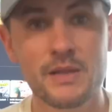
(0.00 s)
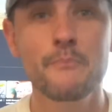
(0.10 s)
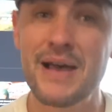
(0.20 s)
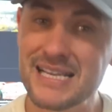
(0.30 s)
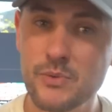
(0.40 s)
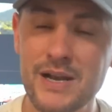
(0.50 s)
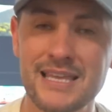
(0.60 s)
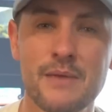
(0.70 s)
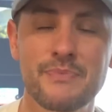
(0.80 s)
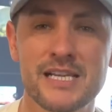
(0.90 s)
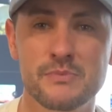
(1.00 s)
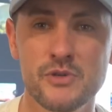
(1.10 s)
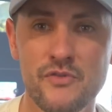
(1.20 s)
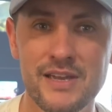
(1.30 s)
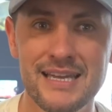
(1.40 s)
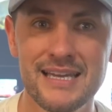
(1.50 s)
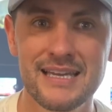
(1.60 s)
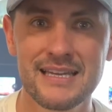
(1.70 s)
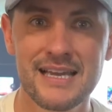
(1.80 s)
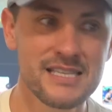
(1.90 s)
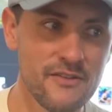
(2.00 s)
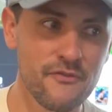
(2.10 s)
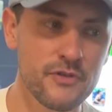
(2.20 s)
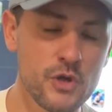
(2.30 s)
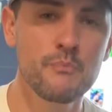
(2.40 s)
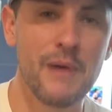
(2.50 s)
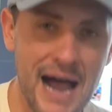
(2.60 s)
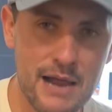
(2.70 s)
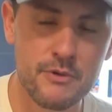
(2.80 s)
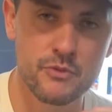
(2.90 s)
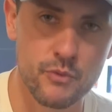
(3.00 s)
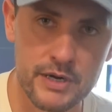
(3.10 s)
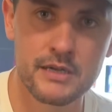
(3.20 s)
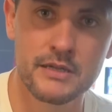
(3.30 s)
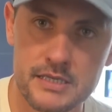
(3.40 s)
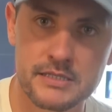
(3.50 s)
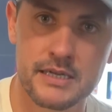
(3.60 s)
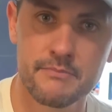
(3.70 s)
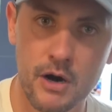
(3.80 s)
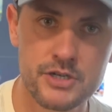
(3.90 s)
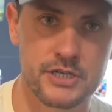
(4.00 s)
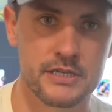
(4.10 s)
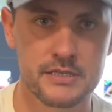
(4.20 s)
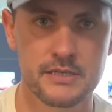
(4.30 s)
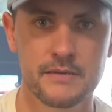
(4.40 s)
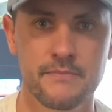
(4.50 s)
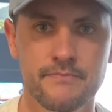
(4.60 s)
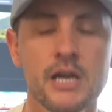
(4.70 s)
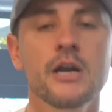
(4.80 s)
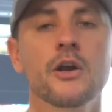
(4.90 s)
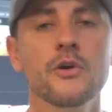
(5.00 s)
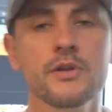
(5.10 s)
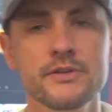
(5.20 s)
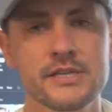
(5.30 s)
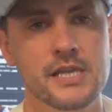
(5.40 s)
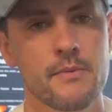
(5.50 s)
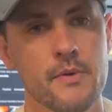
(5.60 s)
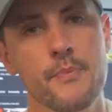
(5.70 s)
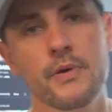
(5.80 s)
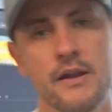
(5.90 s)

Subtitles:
The best way to keep things moving is if you buy with realistic margins. Earlier this summer, we put